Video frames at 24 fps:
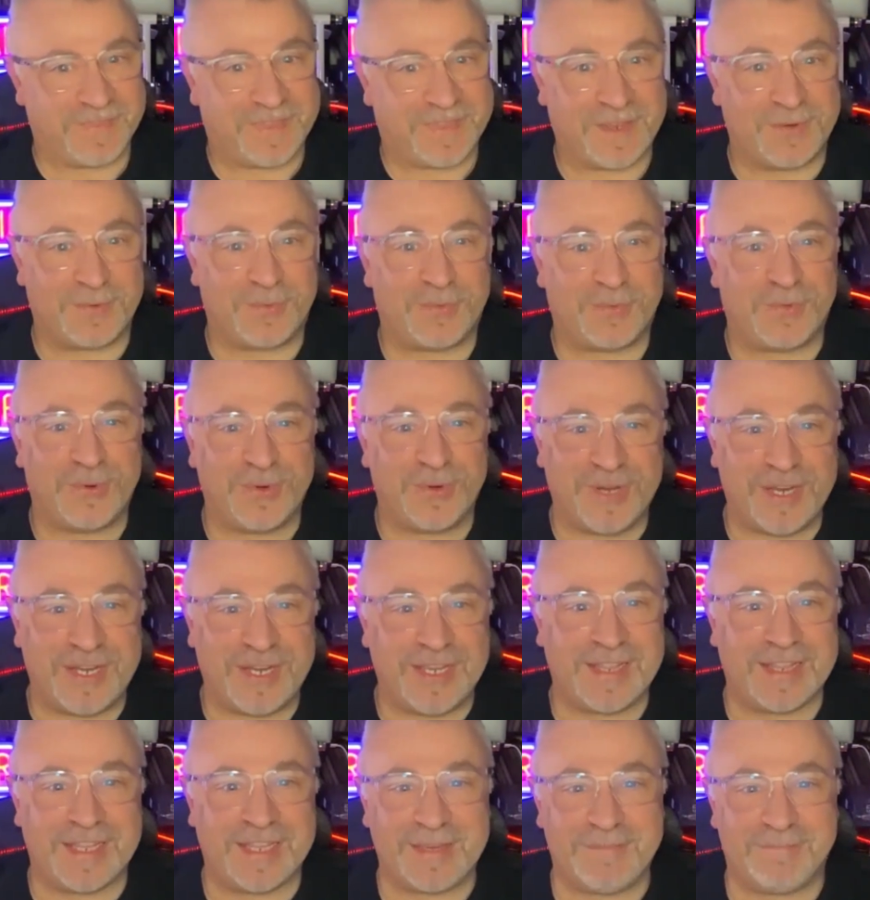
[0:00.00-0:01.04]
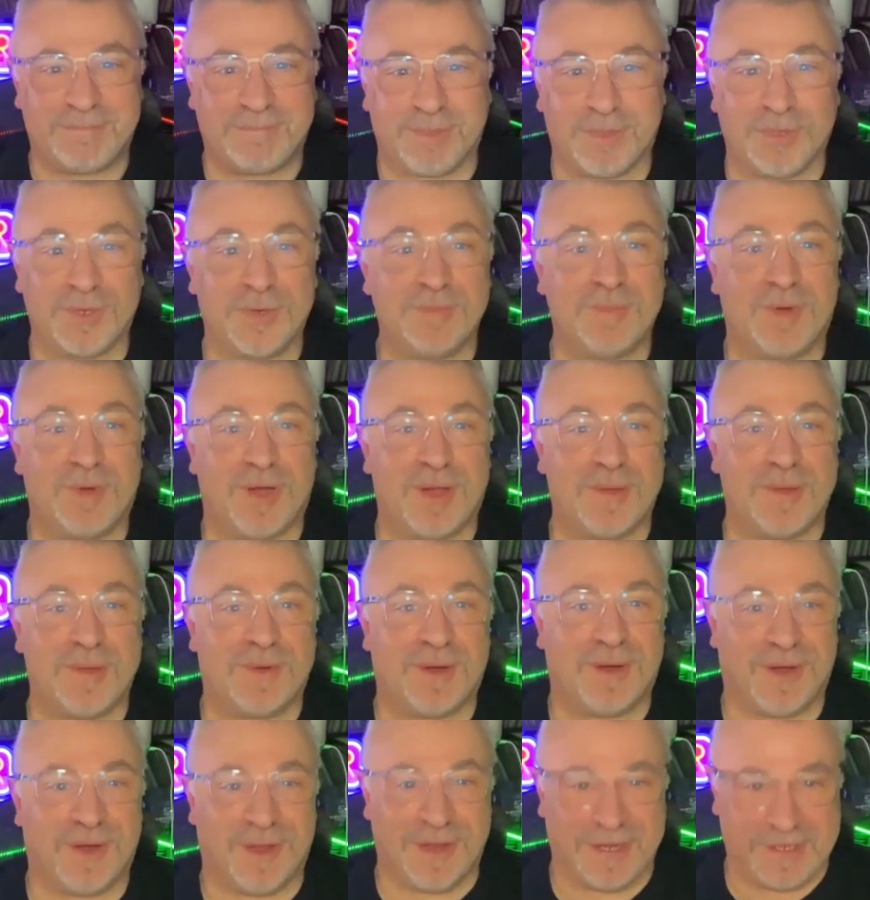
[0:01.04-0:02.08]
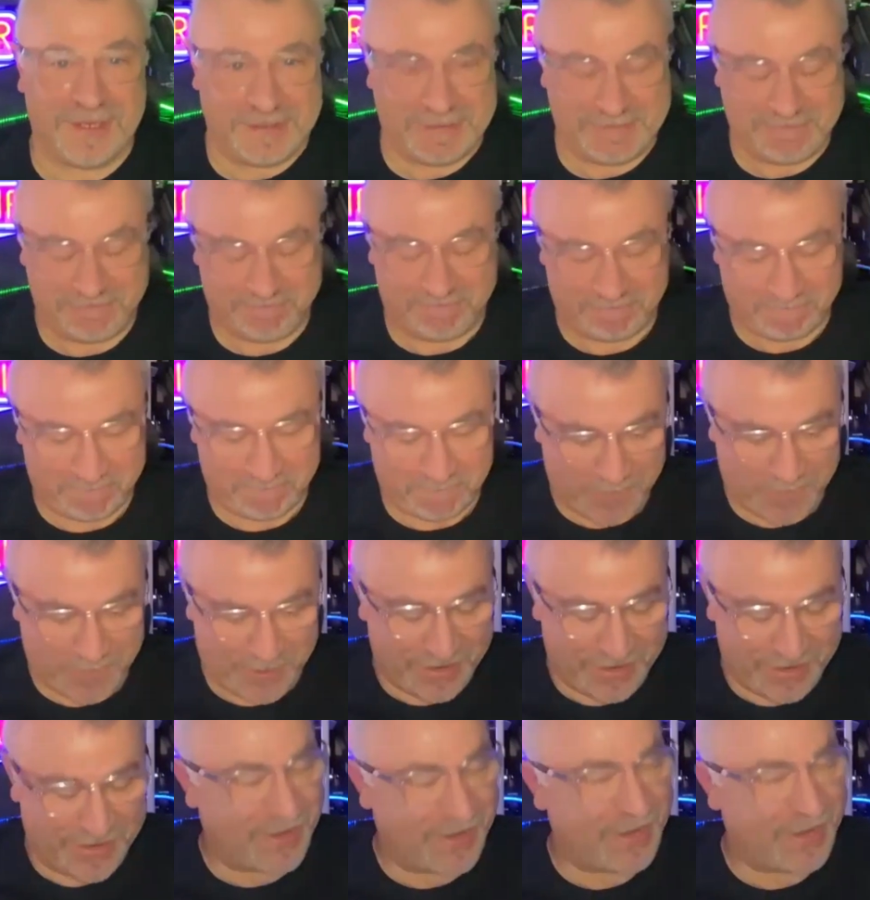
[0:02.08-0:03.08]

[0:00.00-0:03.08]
that really blew my mind. I